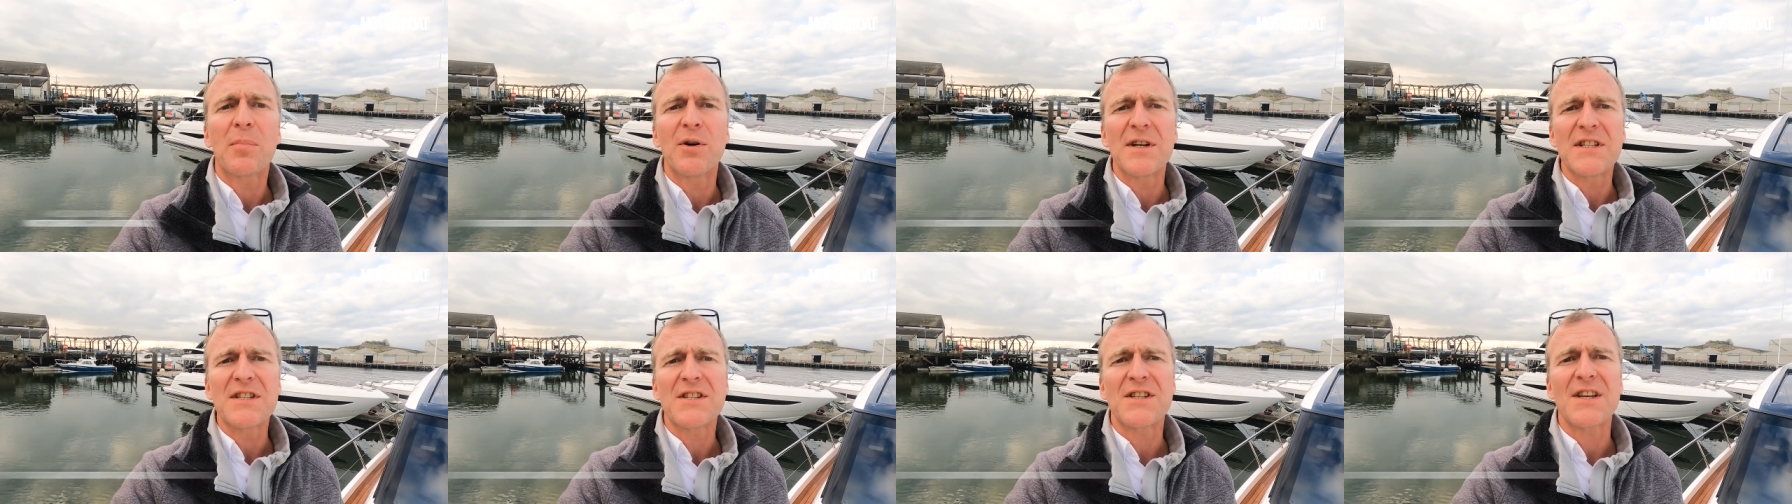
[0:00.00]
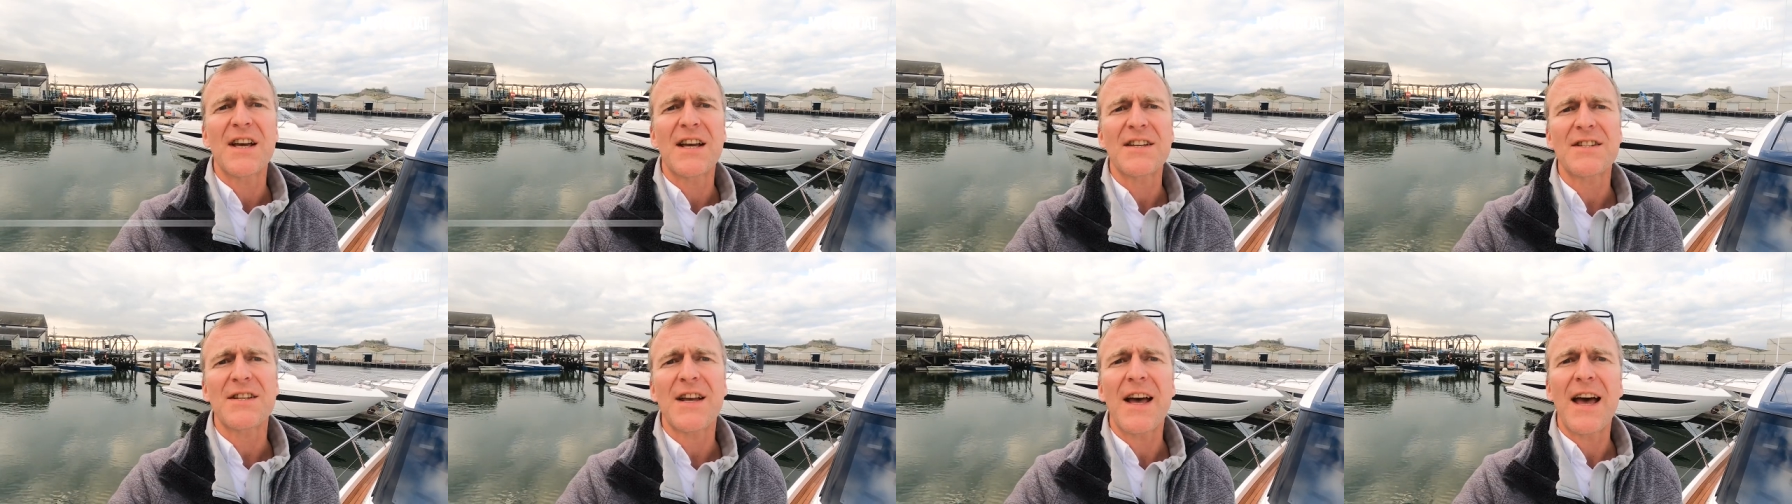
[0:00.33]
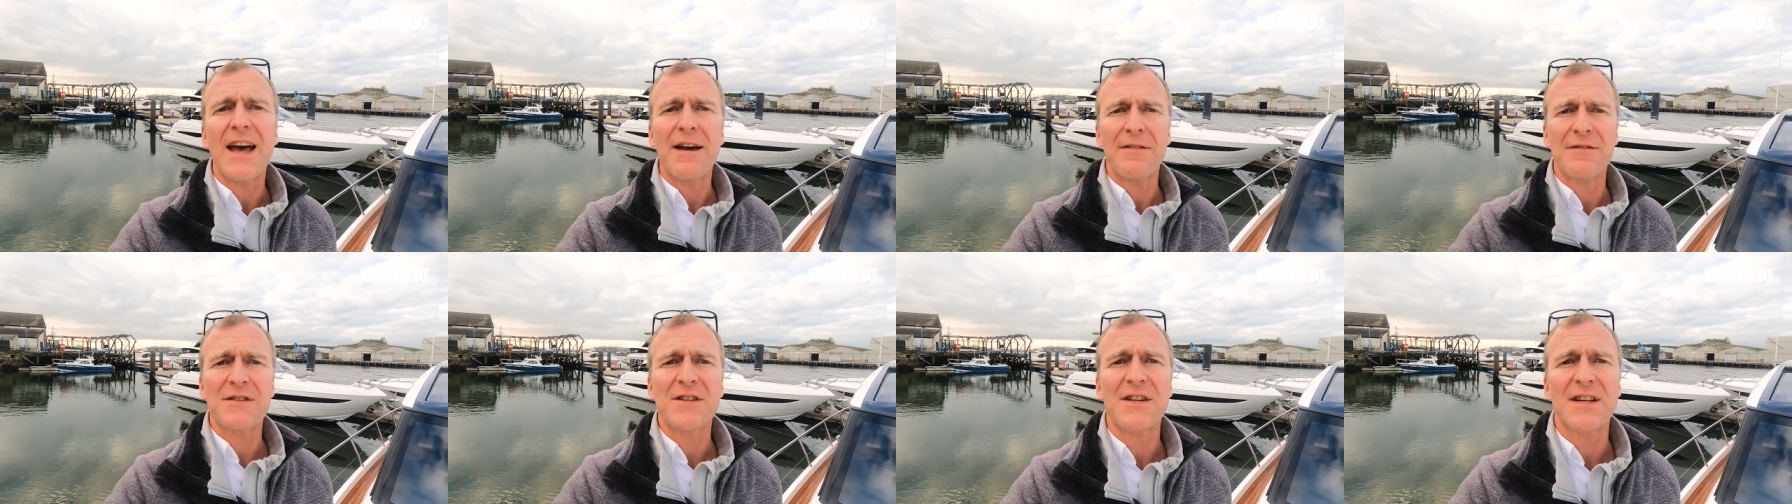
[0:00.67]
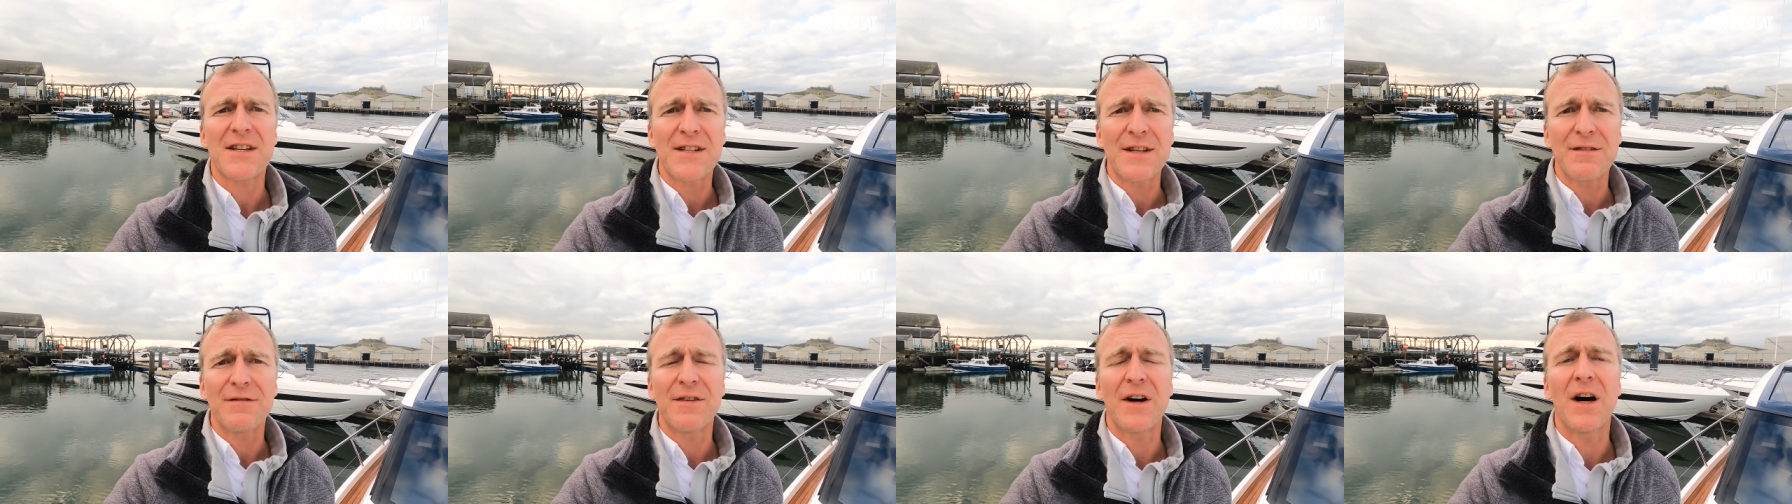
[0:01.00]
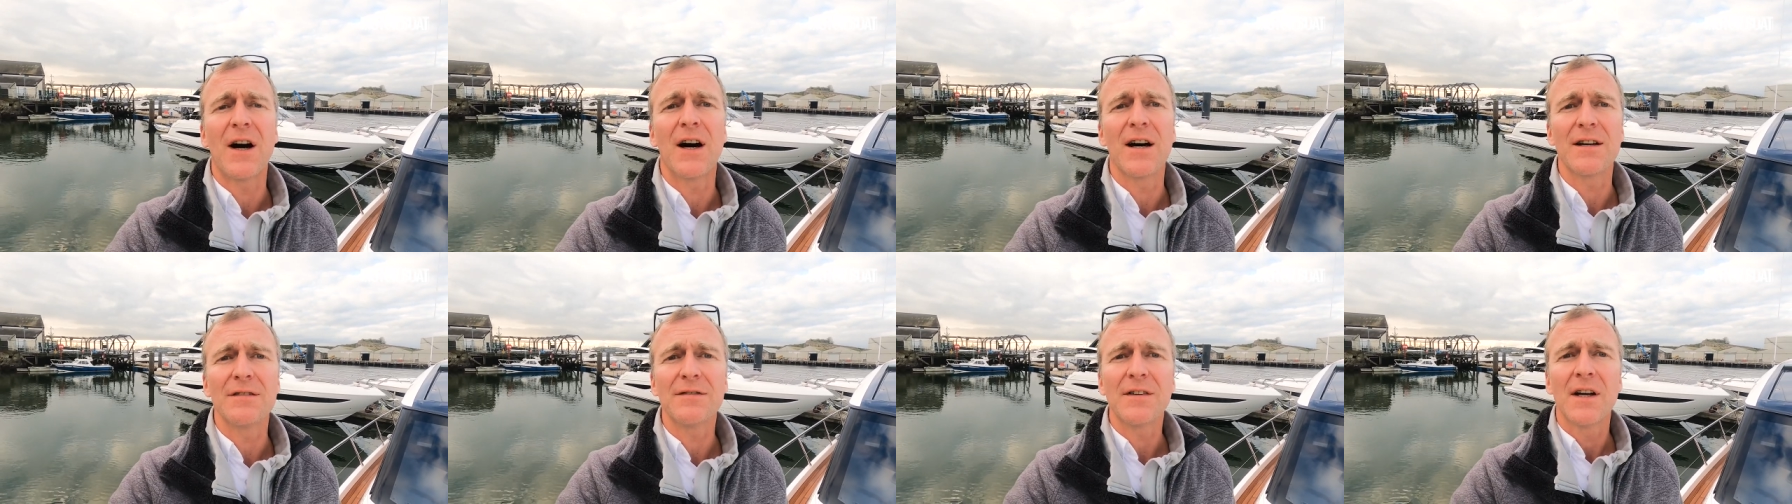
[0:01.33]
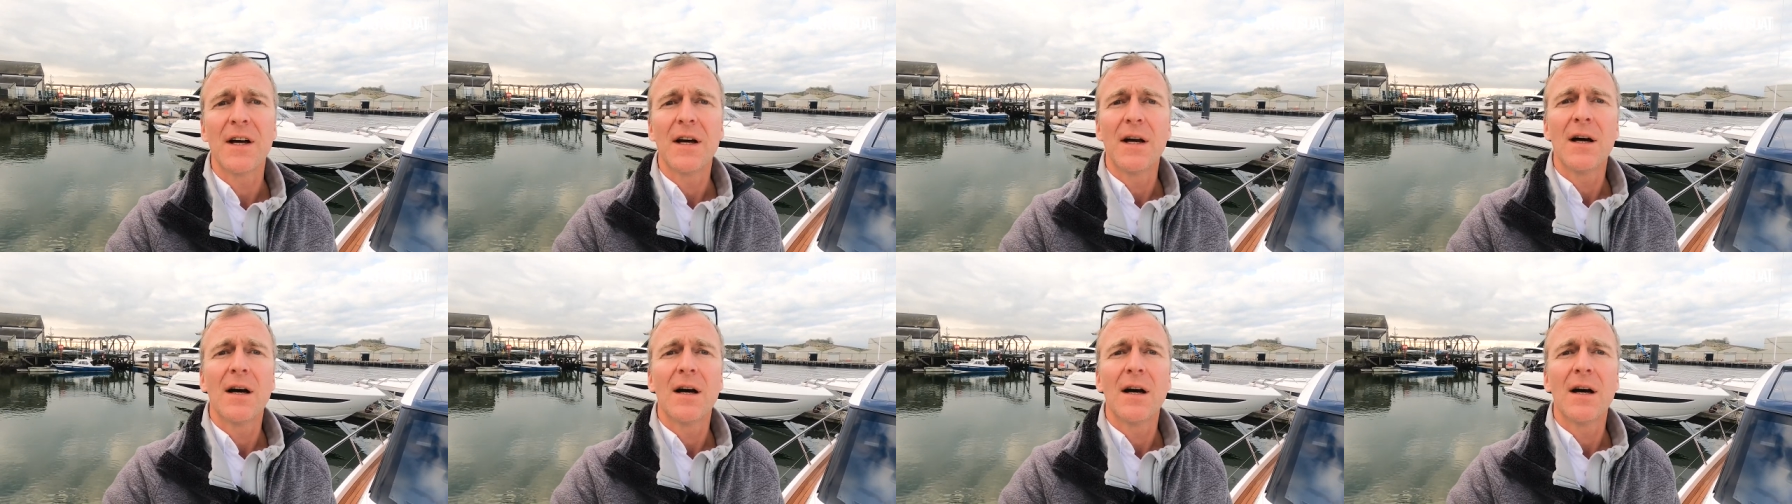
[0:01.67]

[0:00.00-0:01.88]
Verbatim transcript: Princess F65,